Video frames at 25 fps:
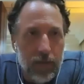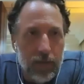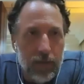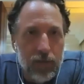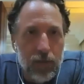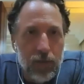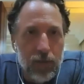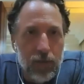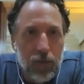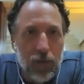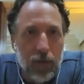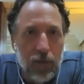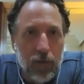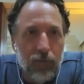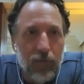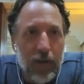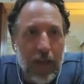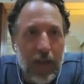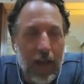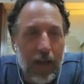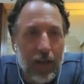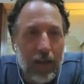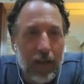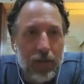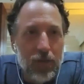sort of
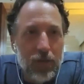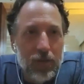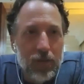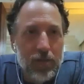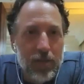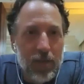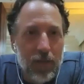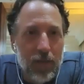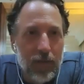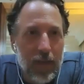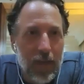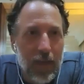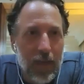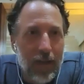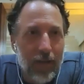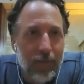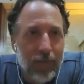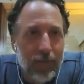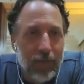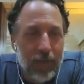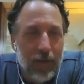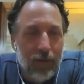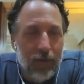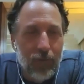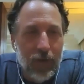reactions that you have and
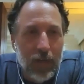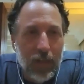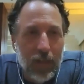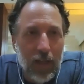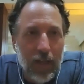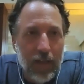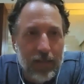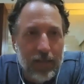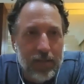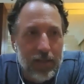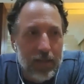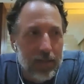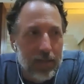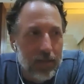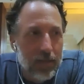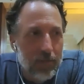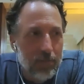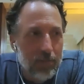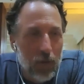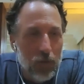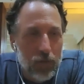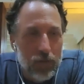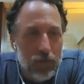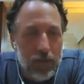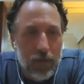then realizing
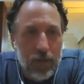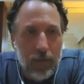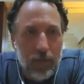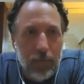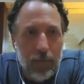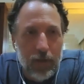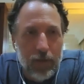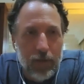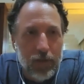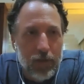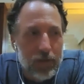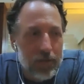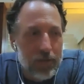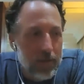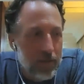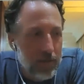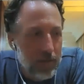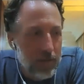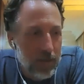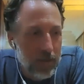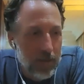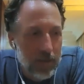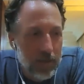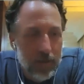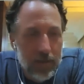most of them are just
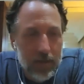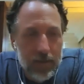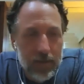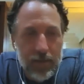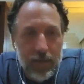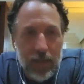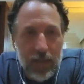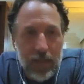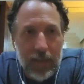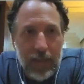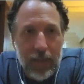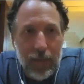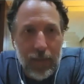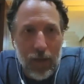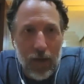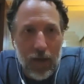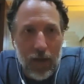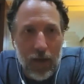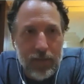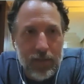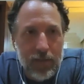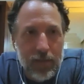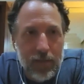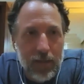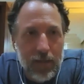silly
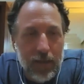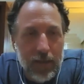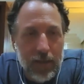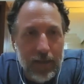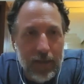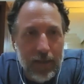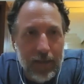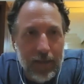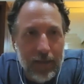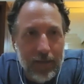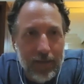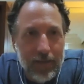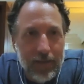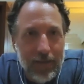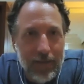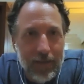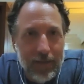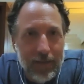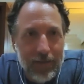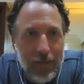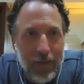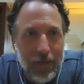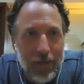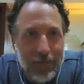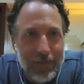thoughts, that
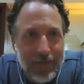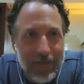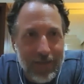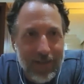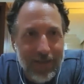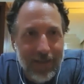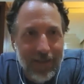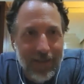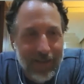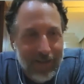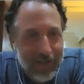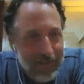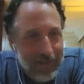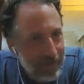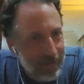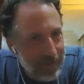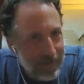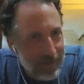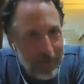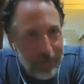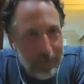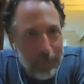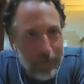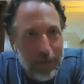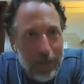just
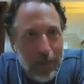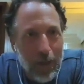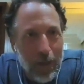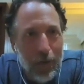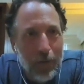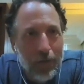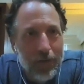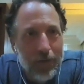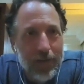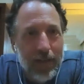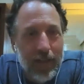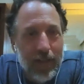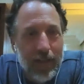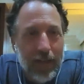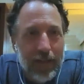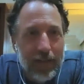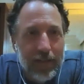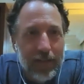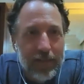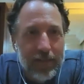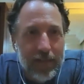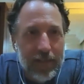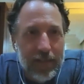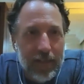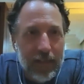leave them alone
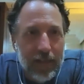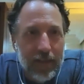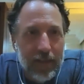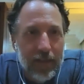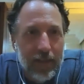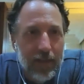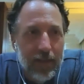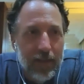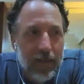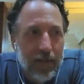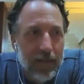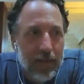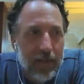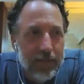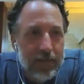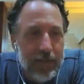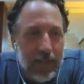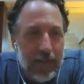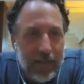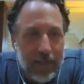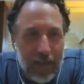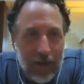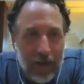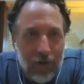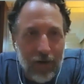and
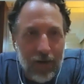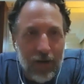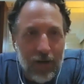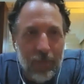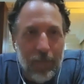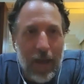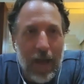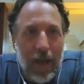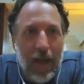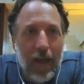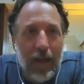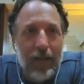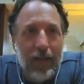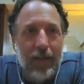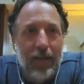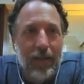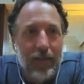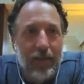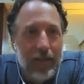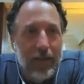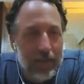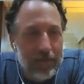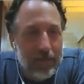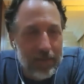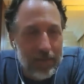take care of your back
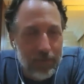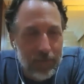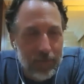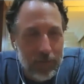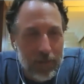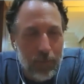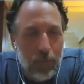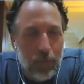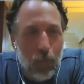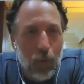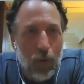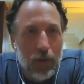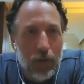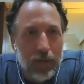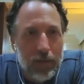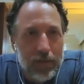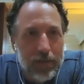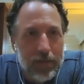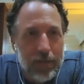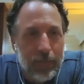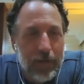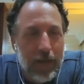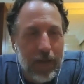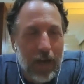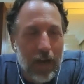and get some support and
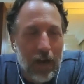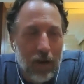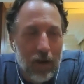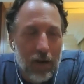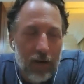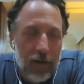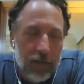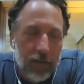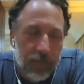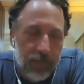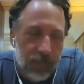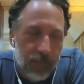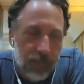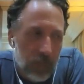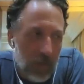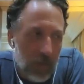some care. And